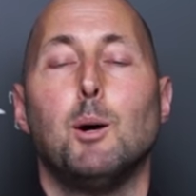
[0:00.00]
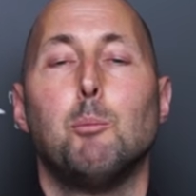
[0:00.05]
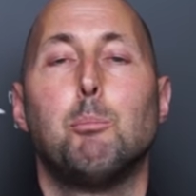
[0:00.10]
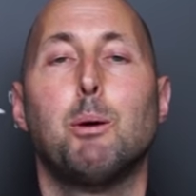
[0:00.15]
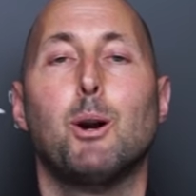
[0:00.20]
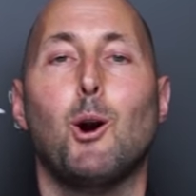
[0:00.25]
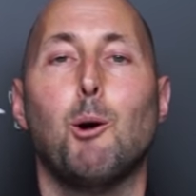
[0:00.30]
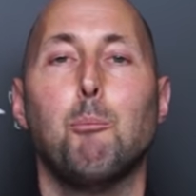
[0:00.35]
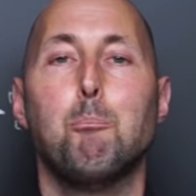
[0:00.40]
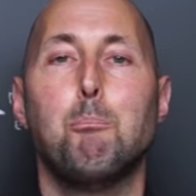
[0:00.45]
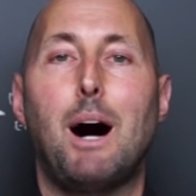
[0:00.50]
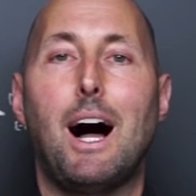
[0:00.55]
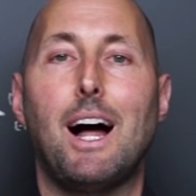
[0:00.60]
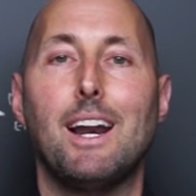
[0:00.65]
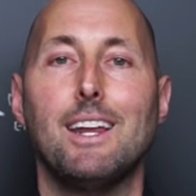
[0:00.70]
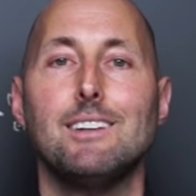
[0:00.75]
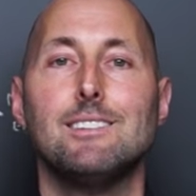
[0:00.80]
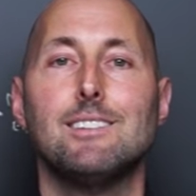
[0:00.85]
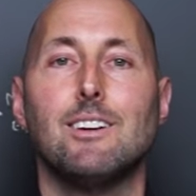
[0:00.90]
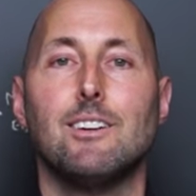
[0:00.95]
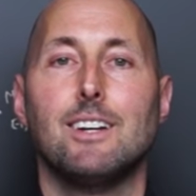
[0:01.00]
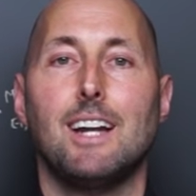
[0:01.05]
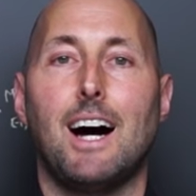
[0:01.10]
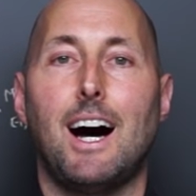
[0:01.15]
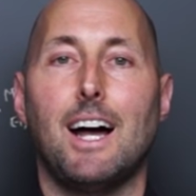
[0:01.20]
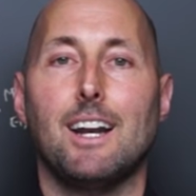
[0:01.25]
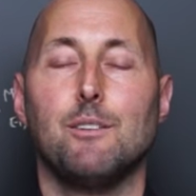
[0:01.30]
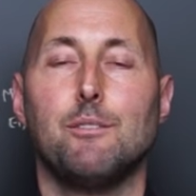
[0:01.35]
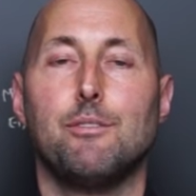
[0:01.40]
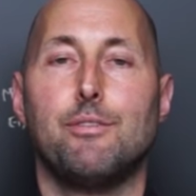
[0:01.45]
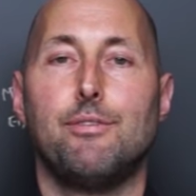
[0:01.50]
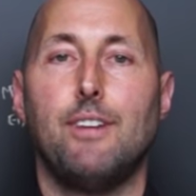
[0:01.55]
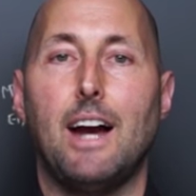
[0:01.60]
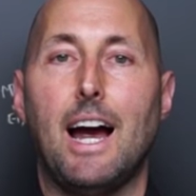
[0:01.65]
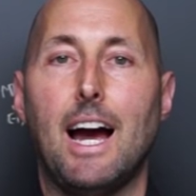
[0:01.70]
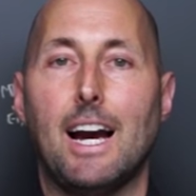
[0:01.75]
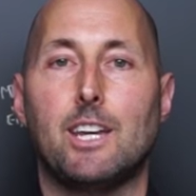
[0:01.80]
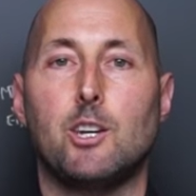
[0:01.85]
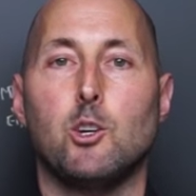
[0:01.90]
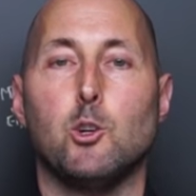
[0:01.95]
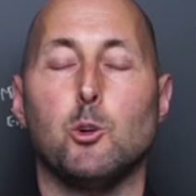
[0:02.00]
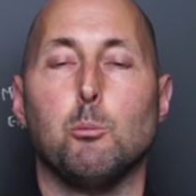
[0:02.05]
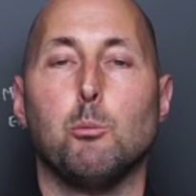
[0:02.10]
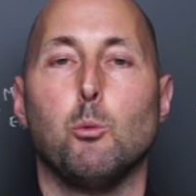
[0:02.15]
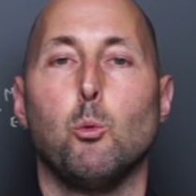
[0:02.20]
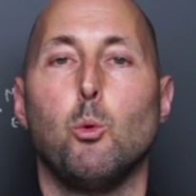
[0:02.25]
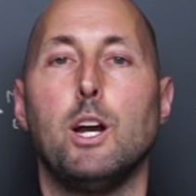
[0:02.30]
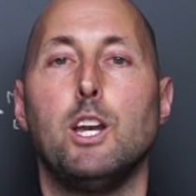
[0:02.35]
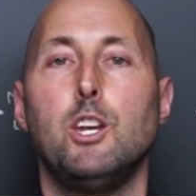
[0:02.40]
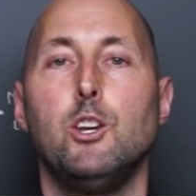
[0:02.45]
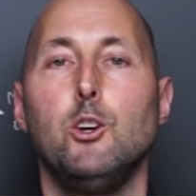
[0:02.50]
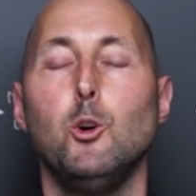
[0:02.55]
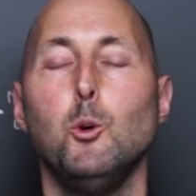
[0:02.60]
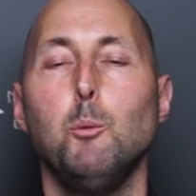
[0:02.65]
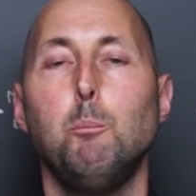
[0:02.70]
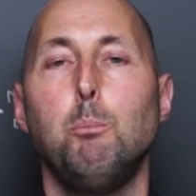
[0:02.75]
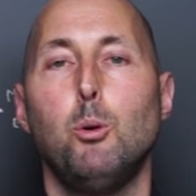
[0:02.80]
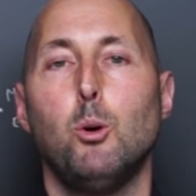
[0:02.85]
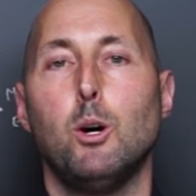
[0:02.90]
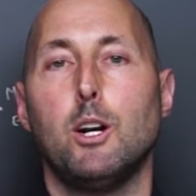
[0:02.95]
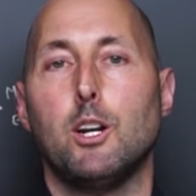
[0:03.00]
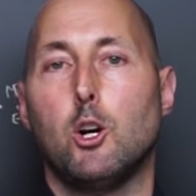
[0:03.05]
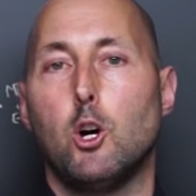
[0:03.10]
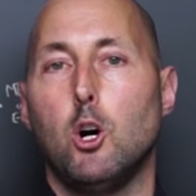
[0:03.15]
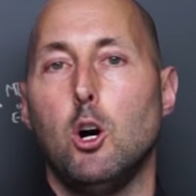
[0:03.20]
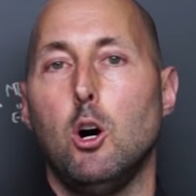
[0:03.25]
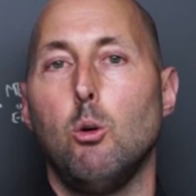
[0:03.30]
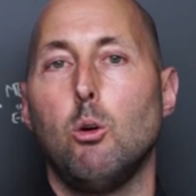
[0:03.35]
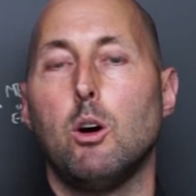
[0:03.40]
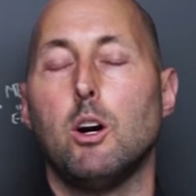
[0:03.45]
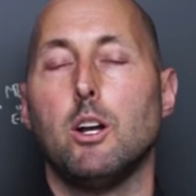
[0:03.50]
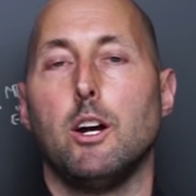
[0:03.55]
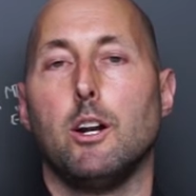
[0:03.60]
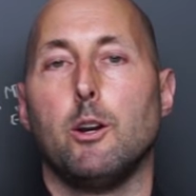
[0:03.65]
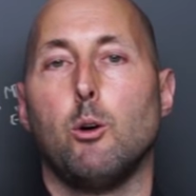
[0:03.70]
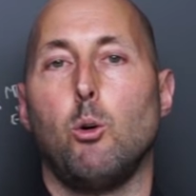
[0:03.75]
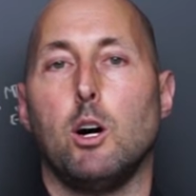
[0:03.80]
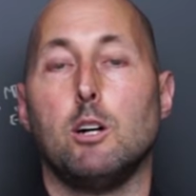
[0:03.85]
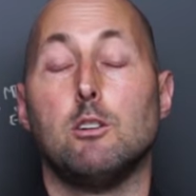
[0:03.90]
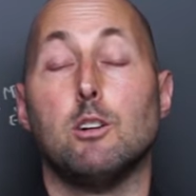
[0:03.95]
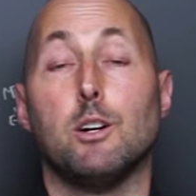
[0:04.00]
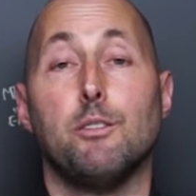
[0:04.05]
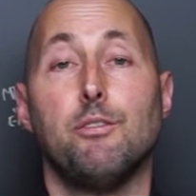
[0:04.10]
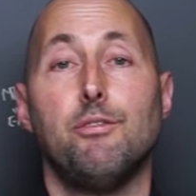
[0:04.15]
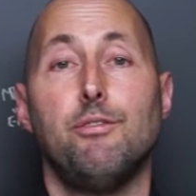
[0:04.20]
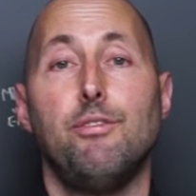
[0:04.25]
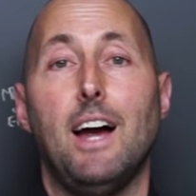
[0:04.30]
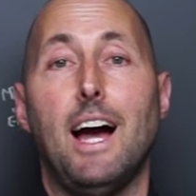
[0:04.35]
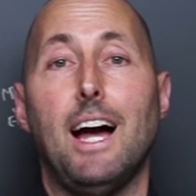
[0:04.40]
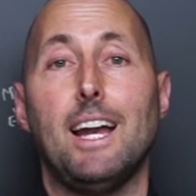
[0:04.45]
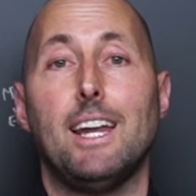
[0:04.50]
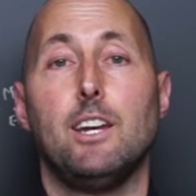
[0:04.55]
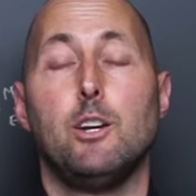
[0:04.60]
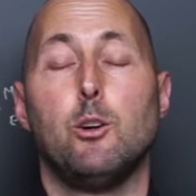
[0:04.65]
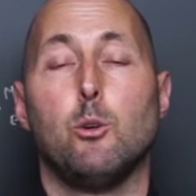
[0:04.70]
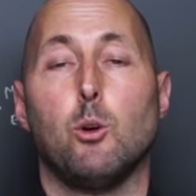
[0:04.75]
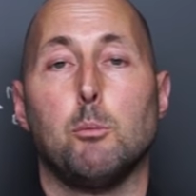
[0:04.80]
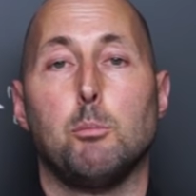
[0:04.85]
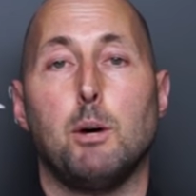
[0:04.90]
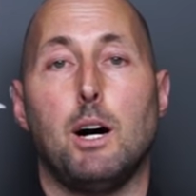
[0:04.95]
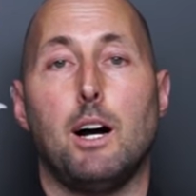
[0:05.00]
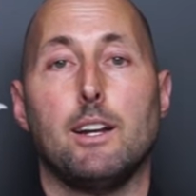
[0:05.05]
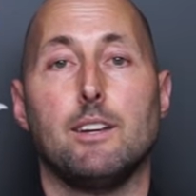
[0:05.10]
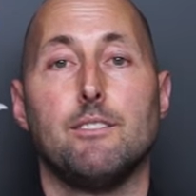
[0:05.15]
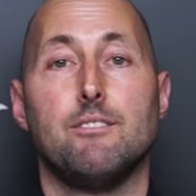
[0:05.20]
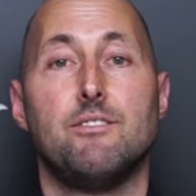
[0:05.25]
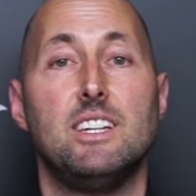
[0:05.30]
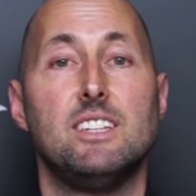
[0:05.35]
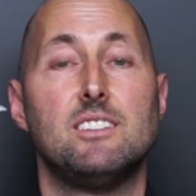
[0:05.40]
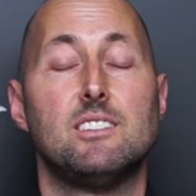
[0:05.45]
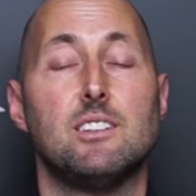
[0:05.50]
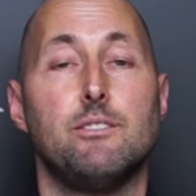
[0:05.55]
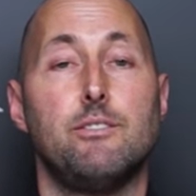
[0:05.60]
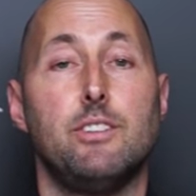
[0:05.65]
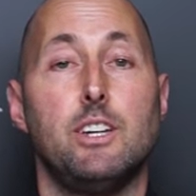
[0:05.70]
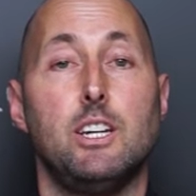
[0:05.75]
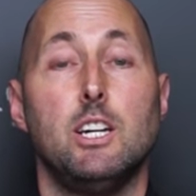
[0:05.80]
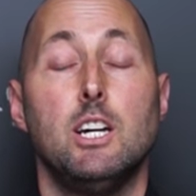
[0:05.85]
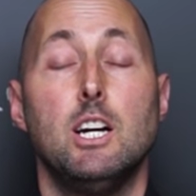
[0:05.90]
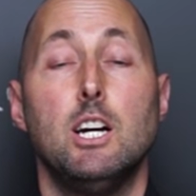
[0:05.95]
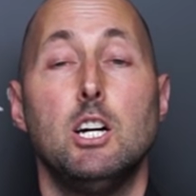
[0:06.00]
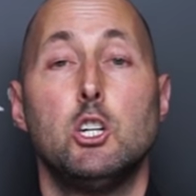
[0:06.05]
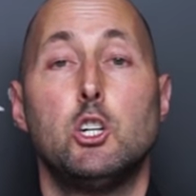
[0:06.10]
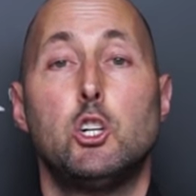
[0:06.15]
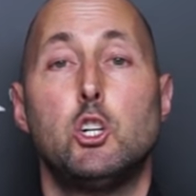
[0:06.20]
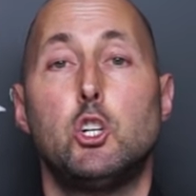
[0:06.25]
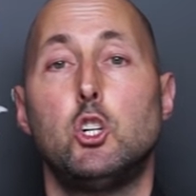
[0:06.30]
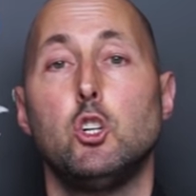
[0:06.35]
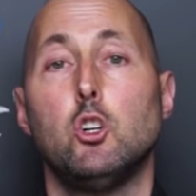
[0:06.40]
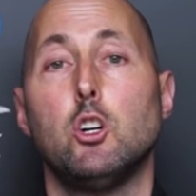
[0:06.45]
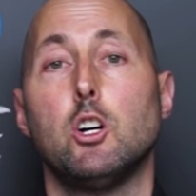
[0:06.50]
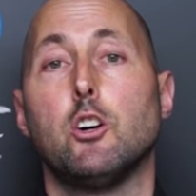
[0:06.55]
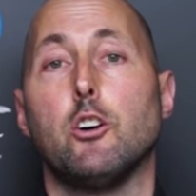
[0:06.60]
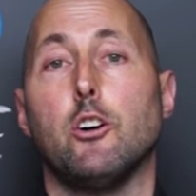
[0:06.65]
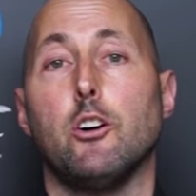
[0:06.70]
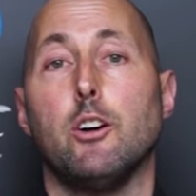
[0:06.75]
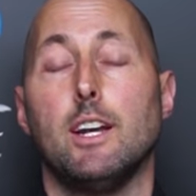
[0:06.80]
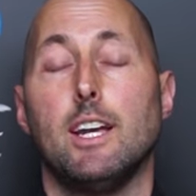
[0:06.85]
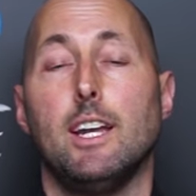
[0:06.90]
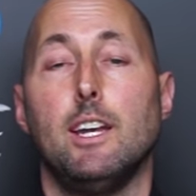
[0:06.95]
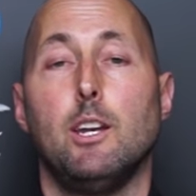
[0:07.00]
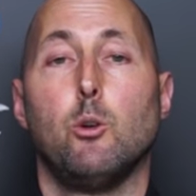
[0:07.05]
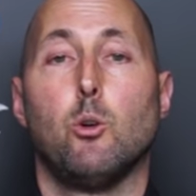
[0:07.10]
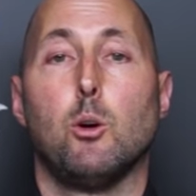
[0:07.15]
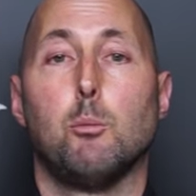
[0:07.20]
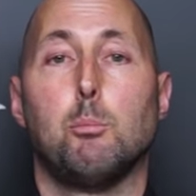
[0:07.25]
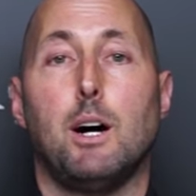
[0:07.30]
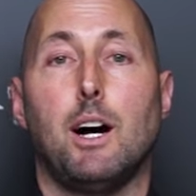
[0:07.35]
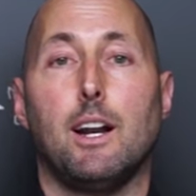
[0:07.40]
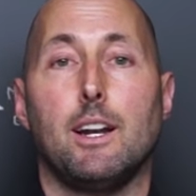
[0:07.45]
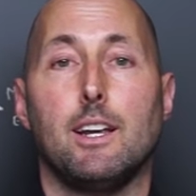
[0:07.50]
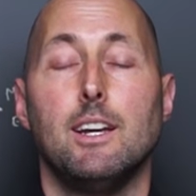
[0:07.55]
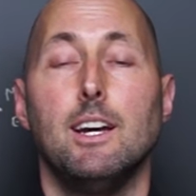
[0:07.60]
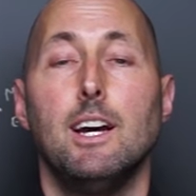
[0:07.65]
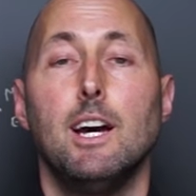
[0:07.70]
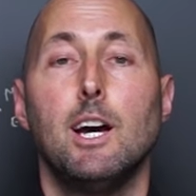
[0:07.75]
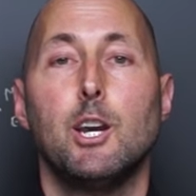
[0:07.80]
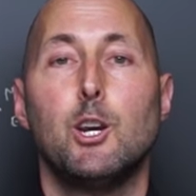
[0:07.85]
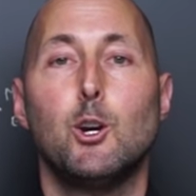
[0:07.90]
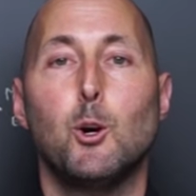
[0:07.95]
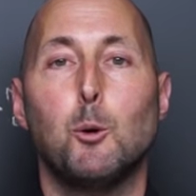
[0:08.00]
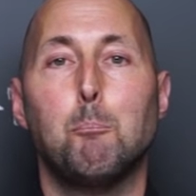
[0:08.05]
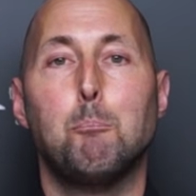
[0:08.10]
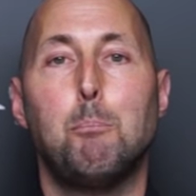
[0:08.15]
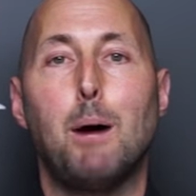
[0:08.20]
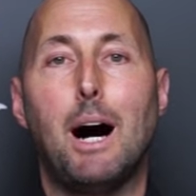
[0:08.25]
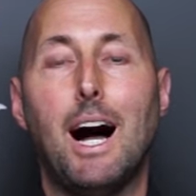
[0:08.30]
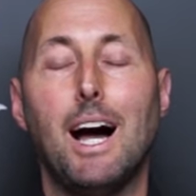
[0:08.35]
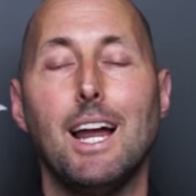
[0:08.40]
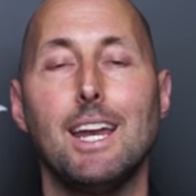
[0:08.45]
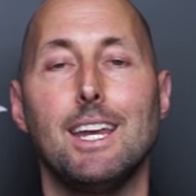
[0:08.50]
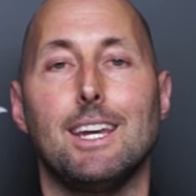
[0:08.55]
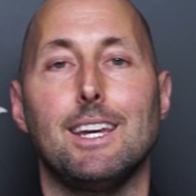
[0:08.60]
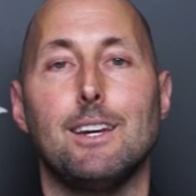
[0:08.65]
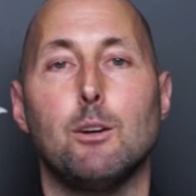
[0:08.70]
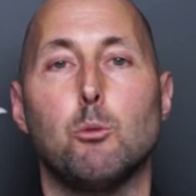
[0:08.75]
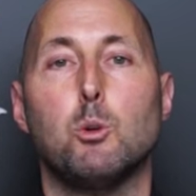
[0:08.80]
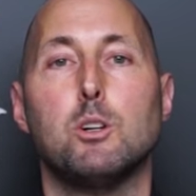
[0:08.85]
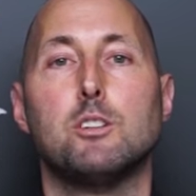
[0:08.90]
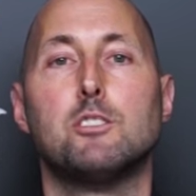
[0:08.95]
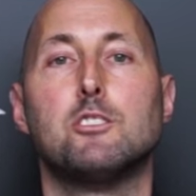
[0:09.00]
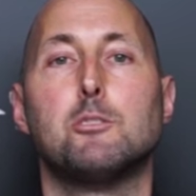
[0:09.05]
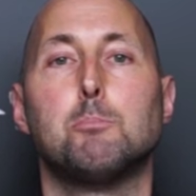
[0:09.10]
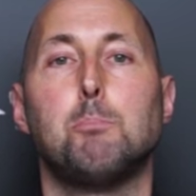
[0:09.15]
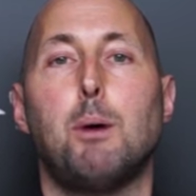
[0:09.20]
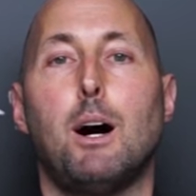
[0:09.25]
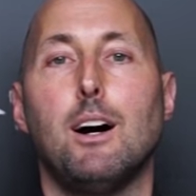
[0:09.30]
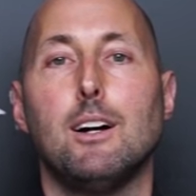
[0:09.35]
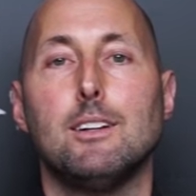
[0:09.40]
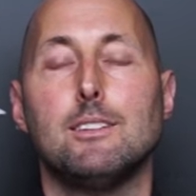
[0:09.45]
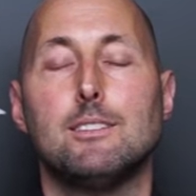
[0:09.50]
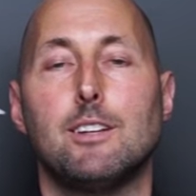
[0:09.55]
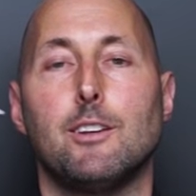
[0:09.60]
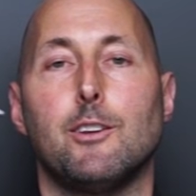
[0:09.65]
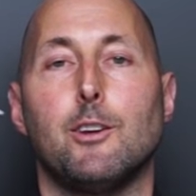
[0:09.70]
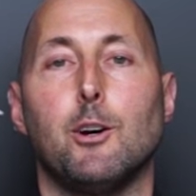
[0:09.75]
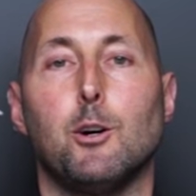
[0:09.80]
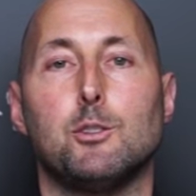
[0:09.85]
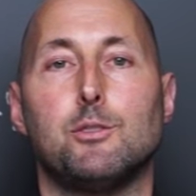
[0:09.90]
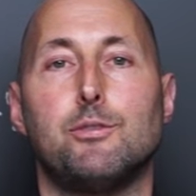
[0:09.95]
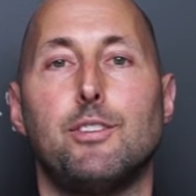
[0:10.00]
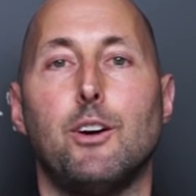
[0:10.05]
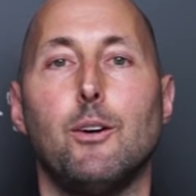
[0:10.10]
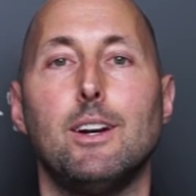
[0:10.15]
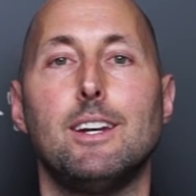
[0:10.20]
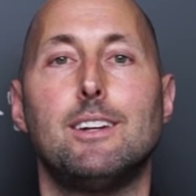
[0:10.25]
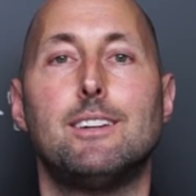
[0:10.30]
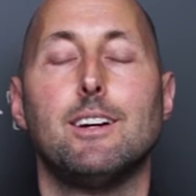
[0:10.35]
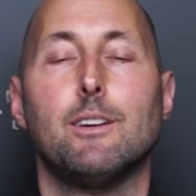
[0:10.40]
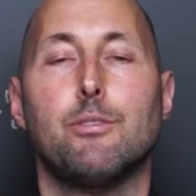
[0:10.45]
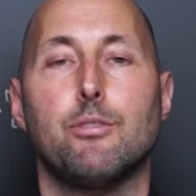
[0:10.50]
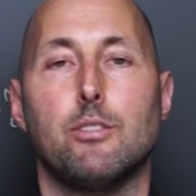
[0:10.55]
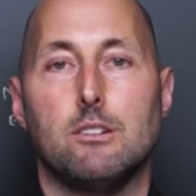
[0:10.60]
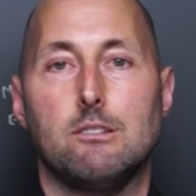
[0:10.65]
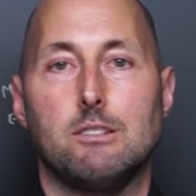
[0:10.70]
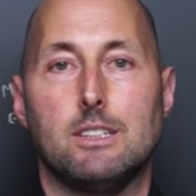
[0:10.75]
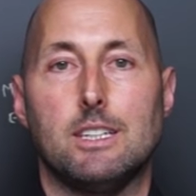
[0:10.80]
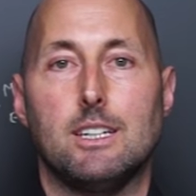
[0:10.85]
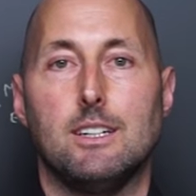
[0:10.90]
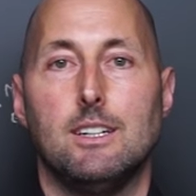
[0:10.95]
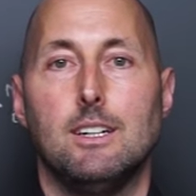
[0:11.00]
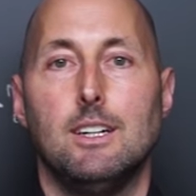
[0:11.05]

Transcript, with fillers: But our bodies are not a vacuum. When you put coconut oil or fat into your body, vis-a-vis sugar into your body, your body responds to those very differently.